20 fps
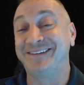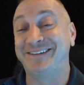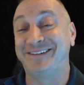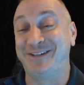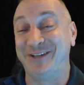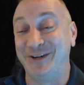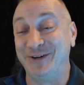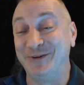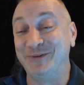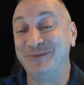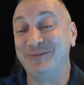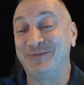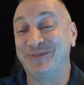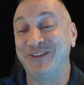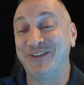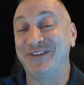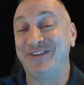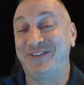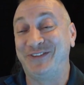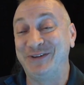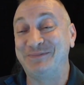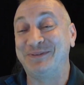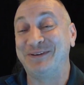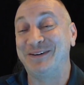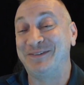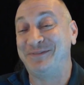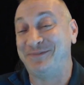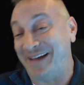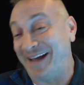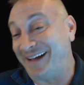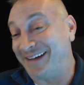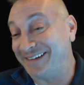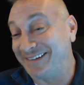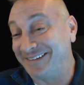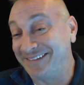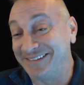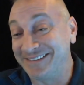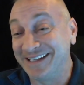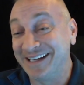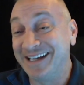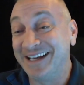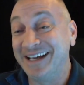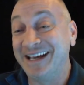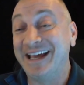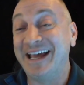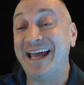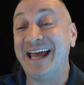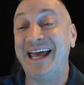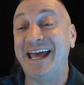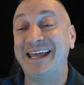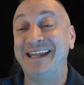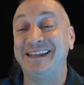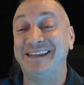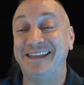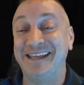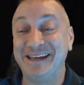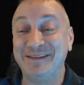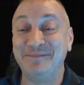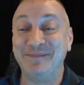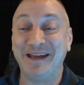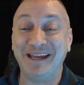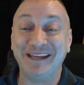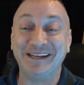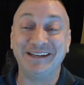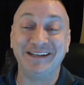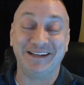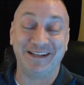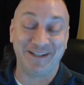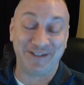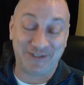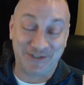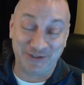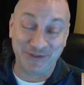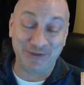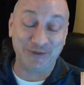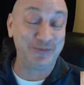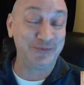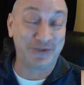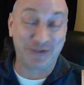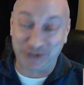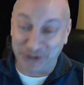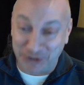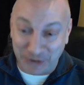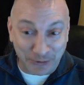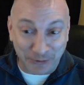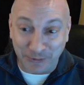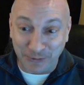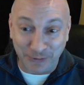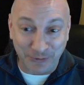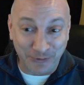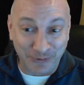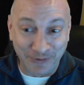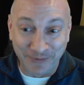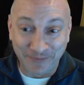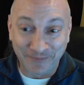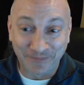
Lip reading: Doom for the Super FX, and they made a Doom 2.